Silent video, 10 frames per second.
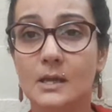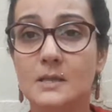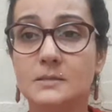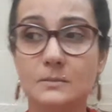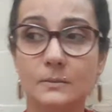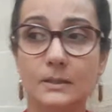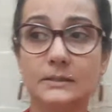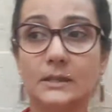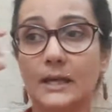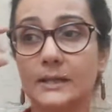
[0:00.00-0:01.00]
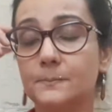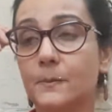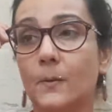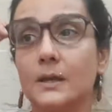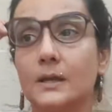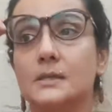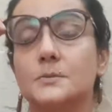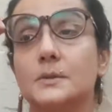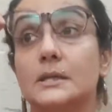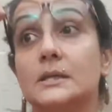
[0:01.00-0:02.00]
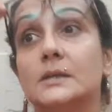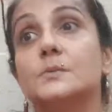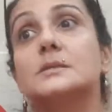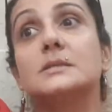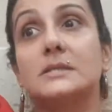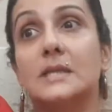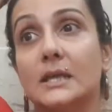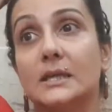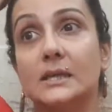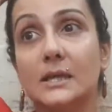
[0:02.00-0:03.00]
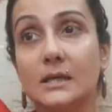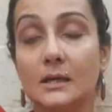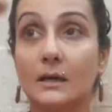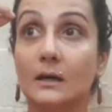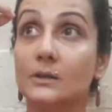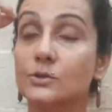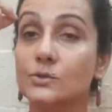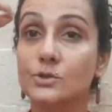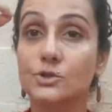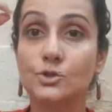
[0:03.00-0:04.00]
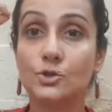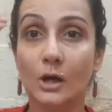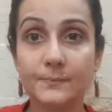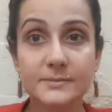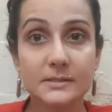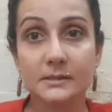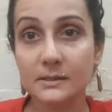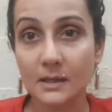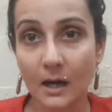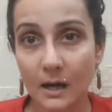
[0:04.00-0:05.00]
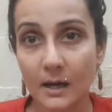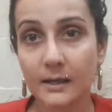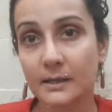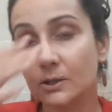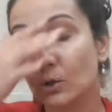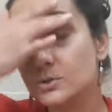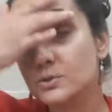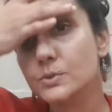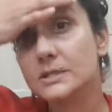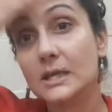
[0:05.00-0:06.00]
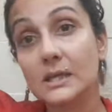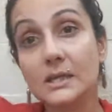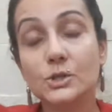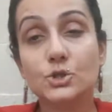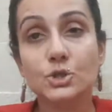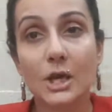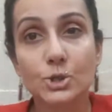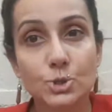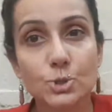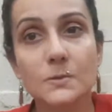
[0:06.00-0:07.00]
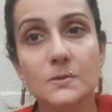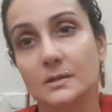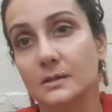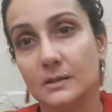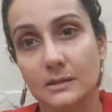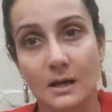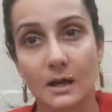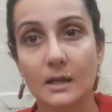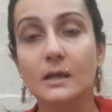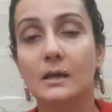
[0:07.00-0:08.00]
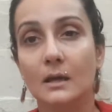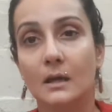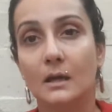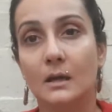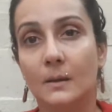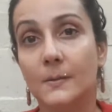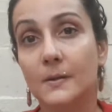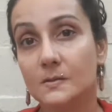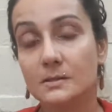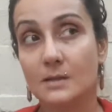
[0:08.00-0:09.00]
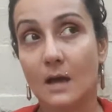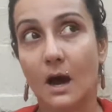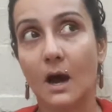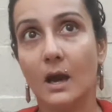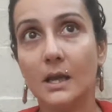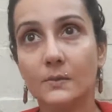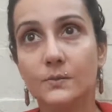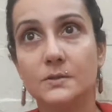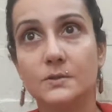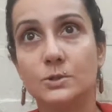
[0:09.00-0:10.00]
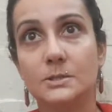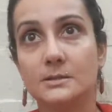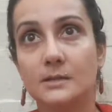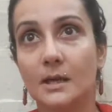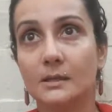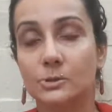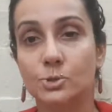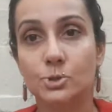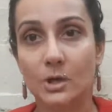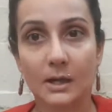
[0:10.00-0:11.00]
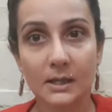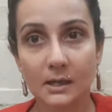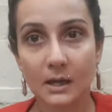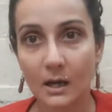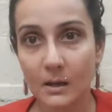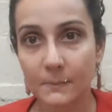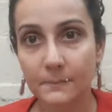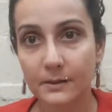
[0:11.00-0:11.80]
So, at a point when he was taking those drops in the eye, and he also was taking injections in the eye because his eye was just like drying up.